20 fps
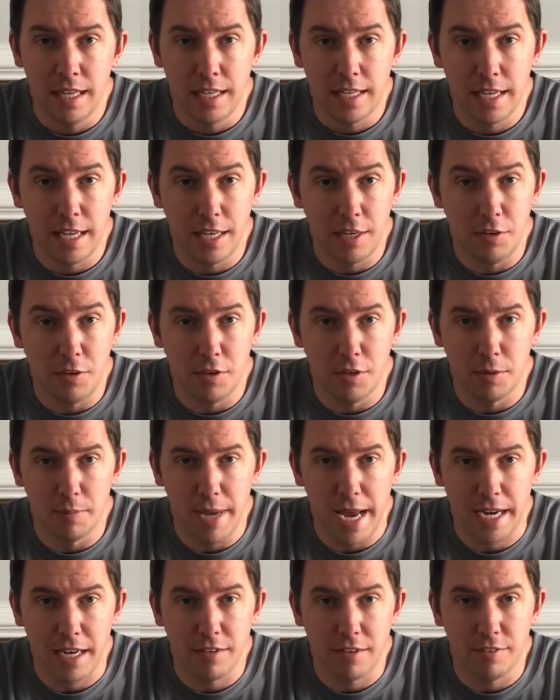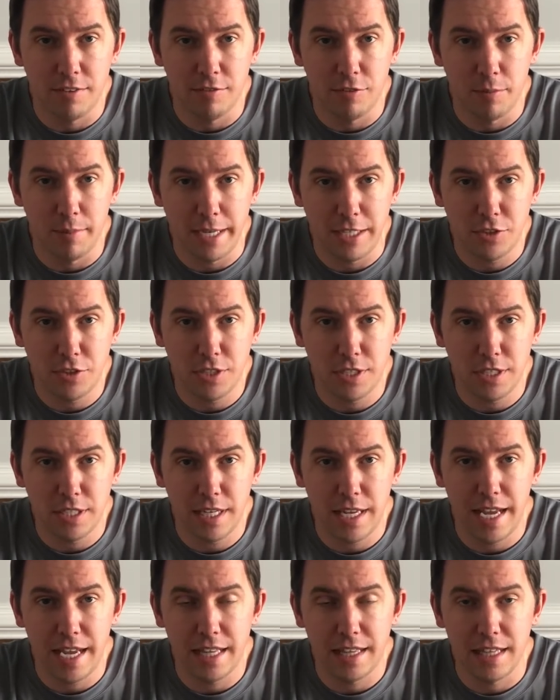get you your packet of information,
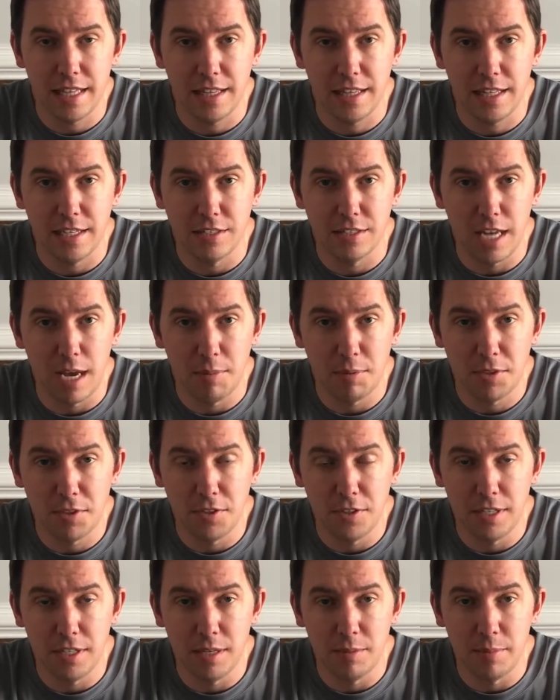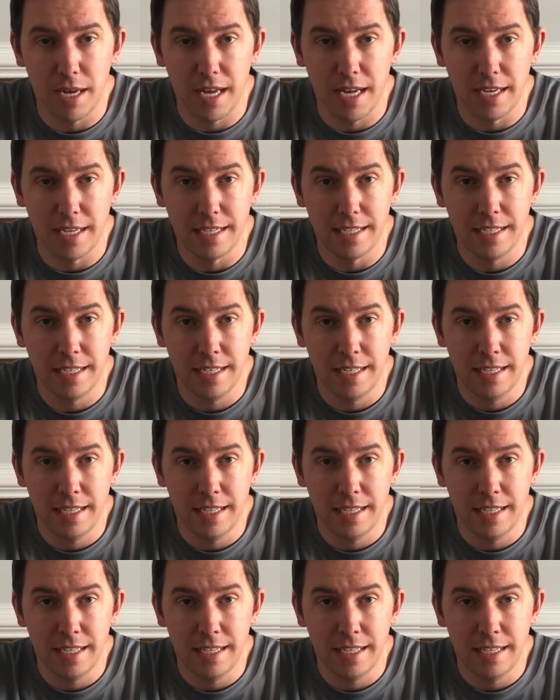and then there's opportunity to buy